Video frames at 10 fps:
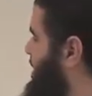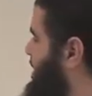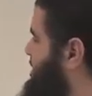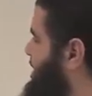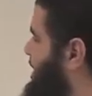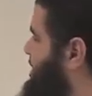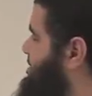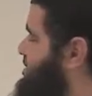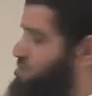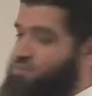and x
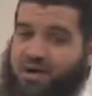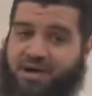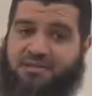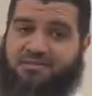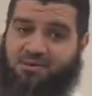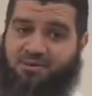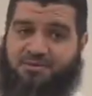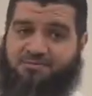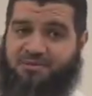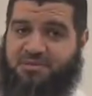squared is
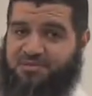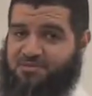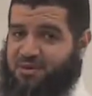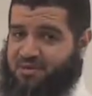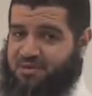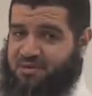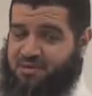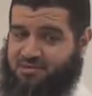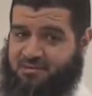always positive quantity,